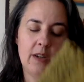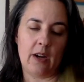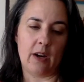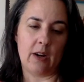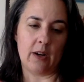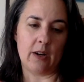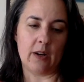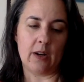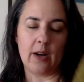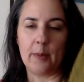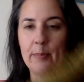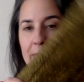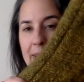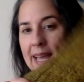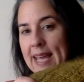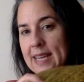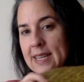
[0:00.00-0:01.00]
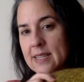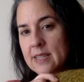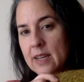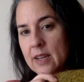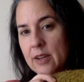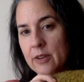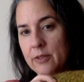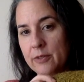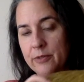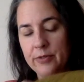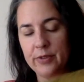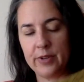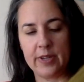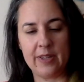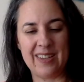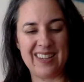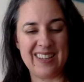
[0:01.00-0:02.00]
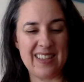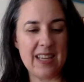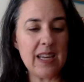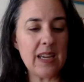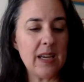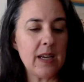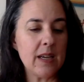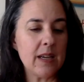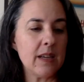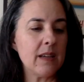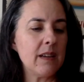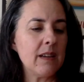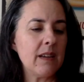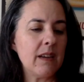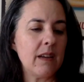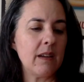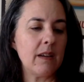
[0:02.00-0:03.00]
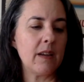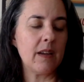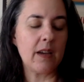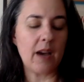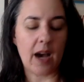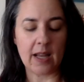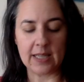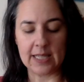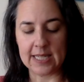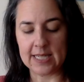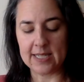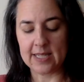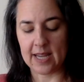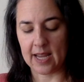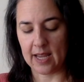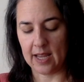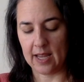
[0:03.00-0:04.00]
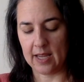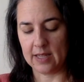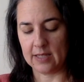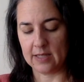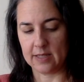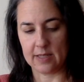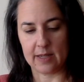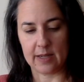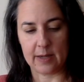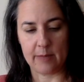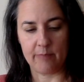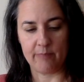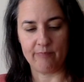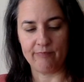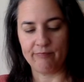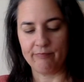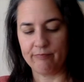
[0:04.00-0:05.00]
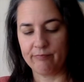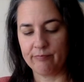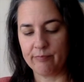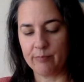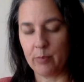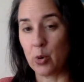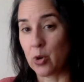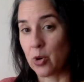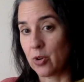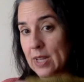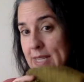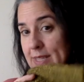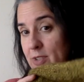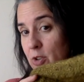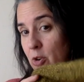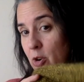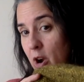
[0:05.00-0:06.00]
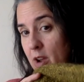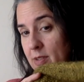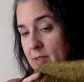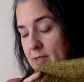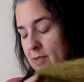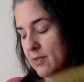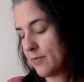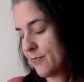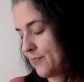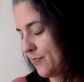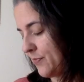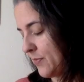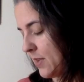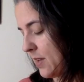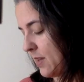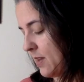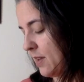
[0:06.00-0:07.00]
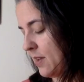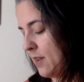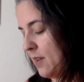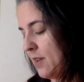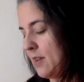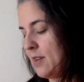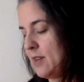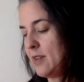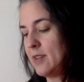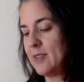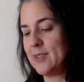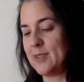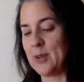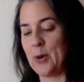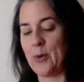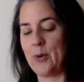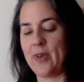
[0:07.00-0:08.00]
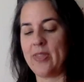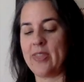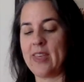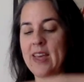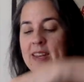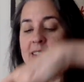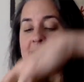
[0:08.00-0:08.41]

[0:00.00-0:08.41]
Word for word: are a blend of, I think, Gotland and um, Border Leicester Cross. So then